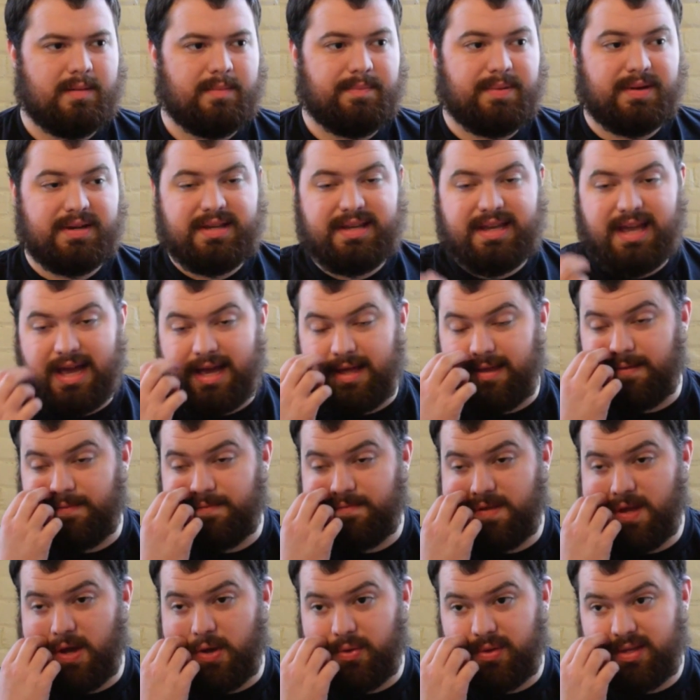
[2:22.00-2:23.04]
but yeah,
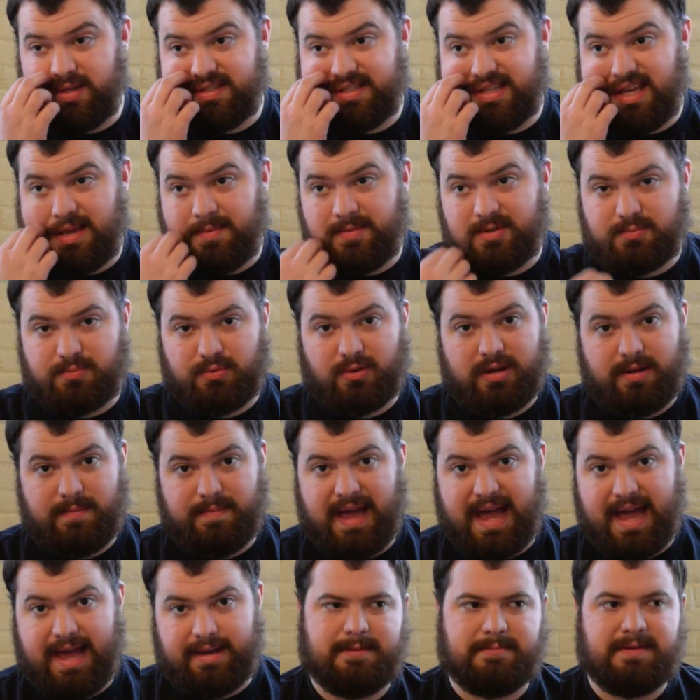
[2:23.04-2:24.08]
no, this game is pretty
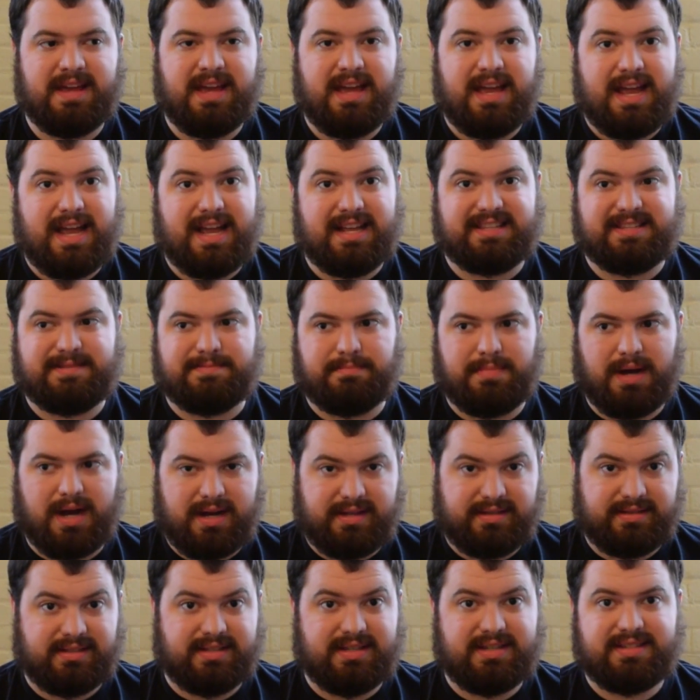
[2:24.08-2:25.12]
bad. It's
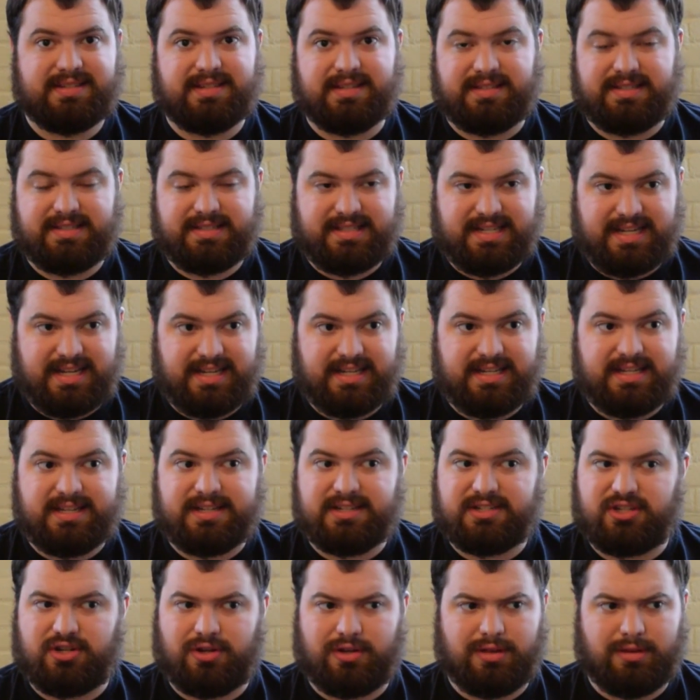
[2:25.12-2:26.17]
mindless, it's
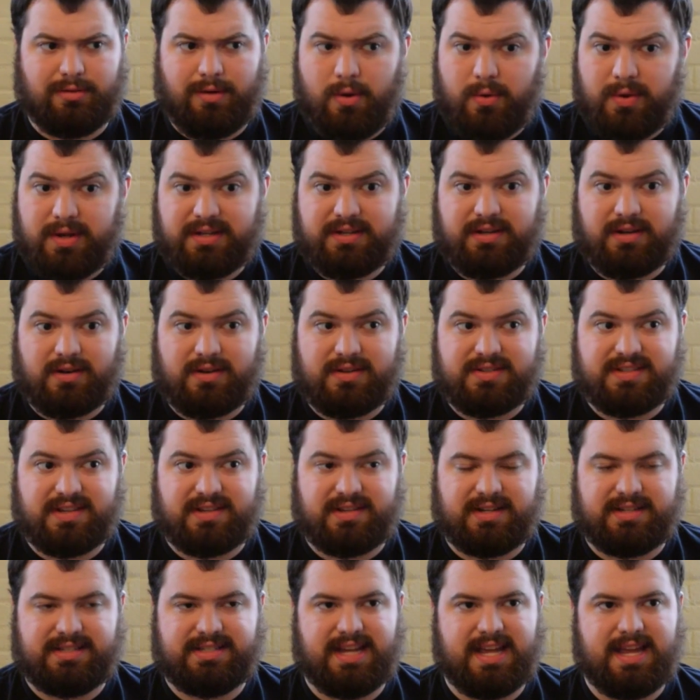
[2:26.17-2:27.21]
tedious, you're throwing cards
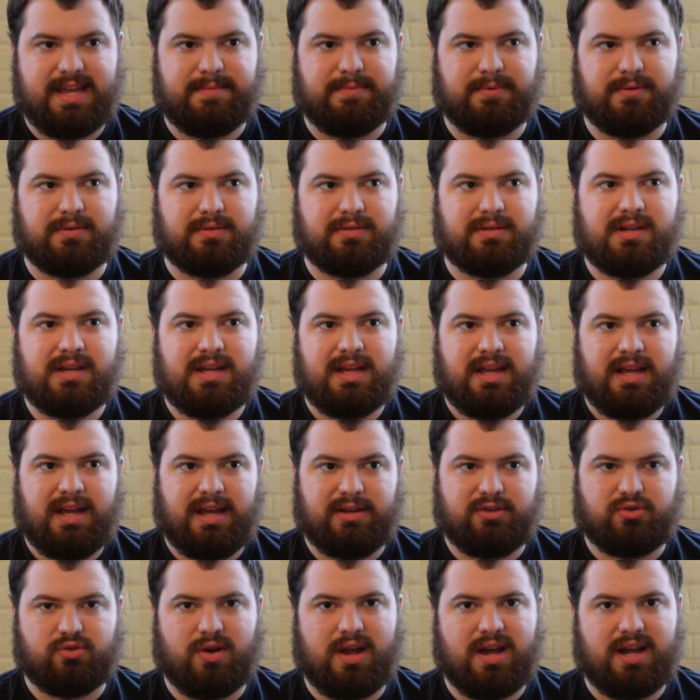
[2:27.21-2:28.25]
on a table
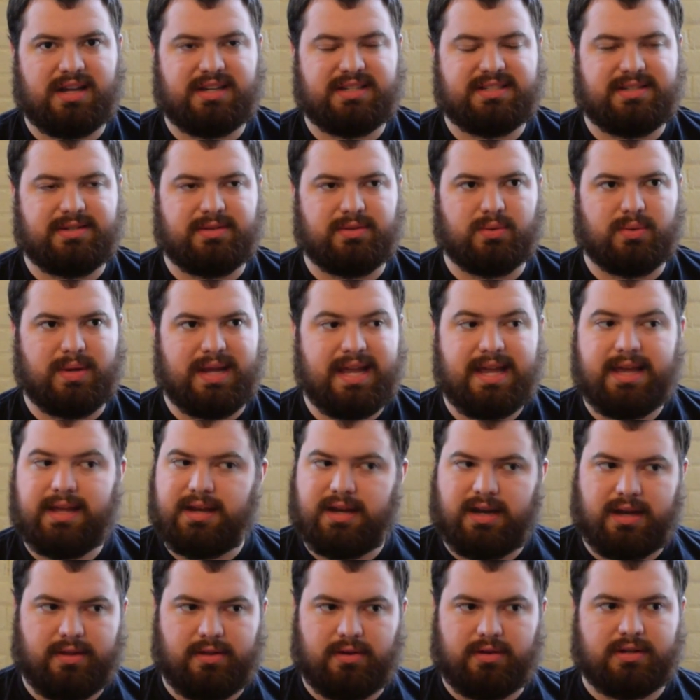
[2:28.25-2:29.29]
and trying to
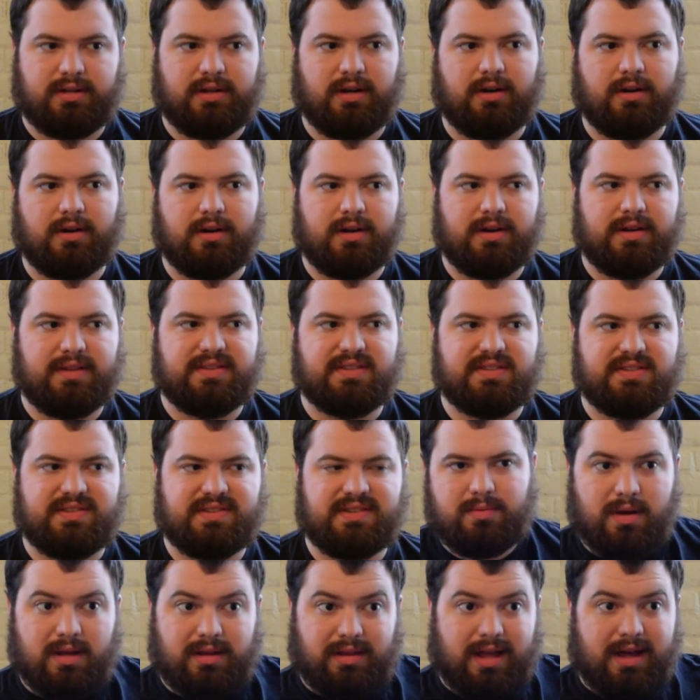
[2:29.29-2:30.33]
hit other
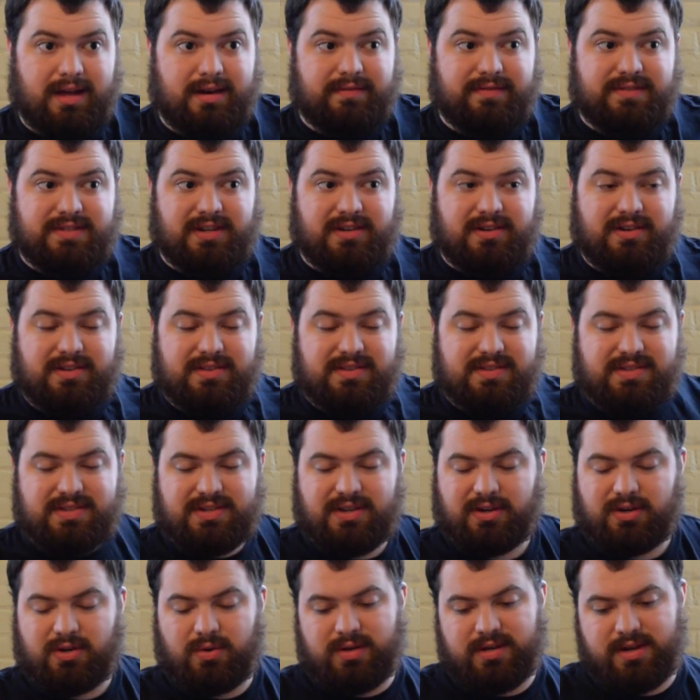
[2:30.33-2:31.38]
cards. A lot of turns
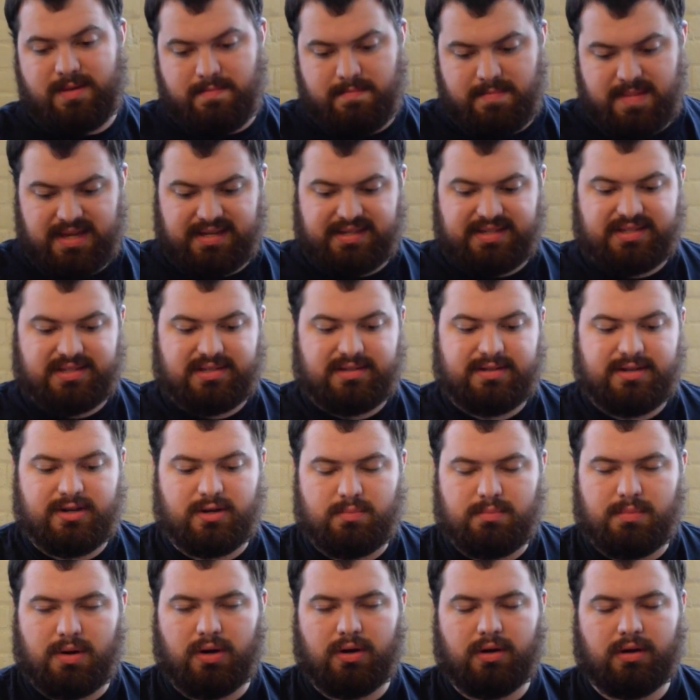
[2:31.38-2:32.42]
you're going to miss
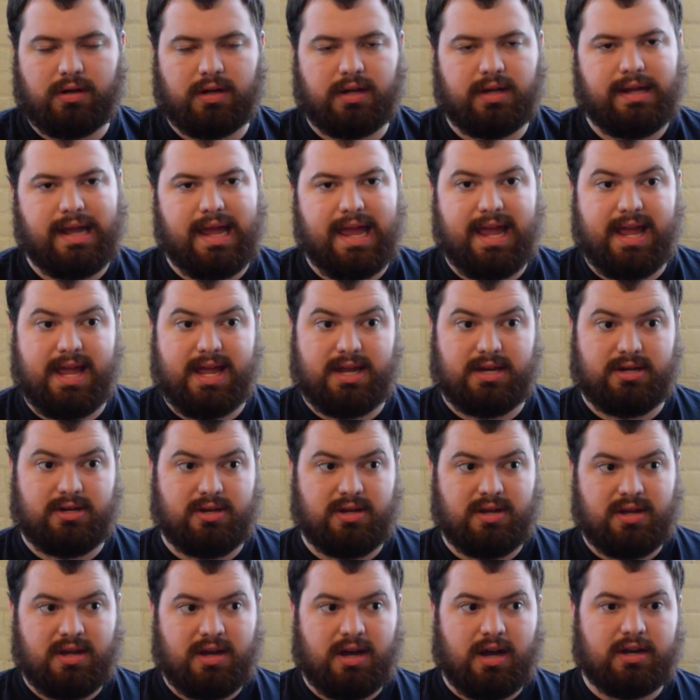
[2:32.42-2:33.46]
your mark and
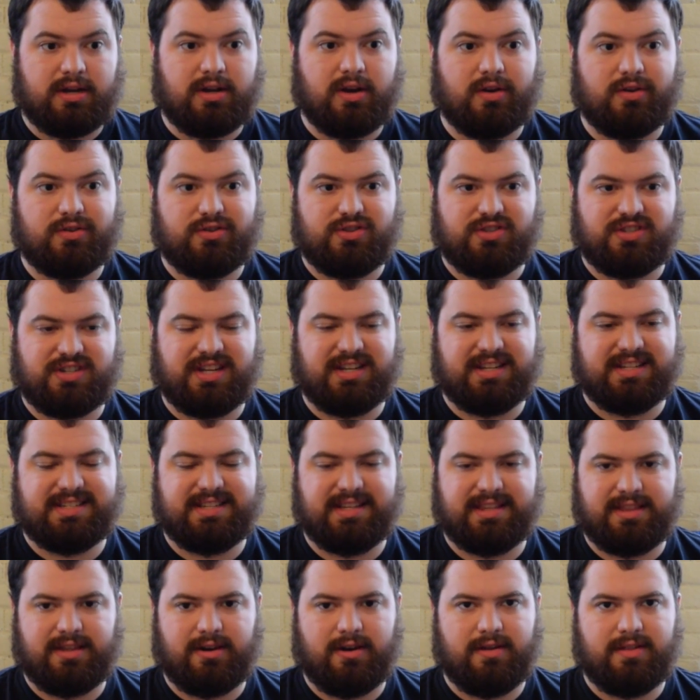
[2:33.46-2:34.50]
a card's just going to
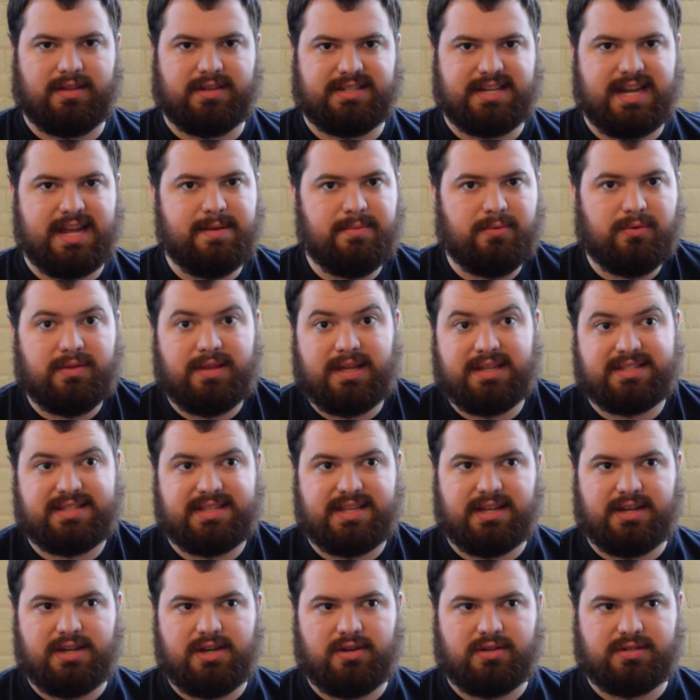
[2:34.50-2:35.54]
sit there on the table and that's
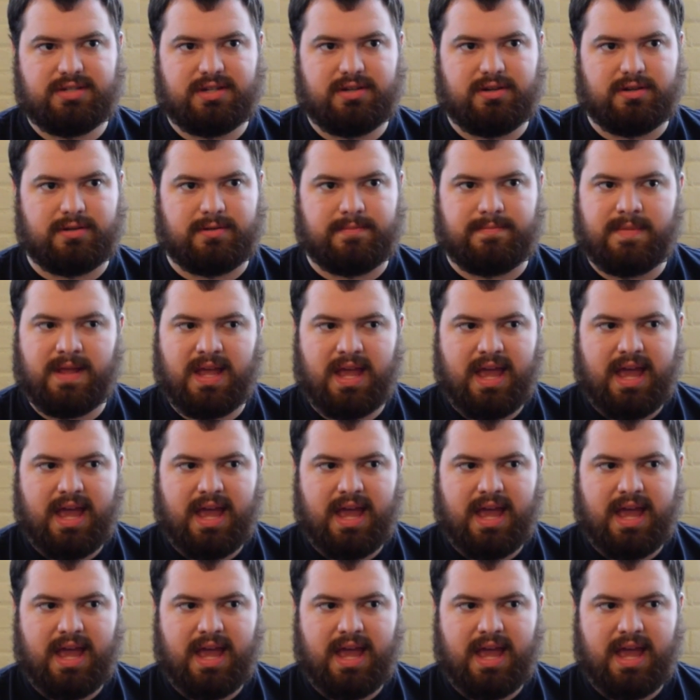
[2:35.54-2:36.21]
the end of your turn.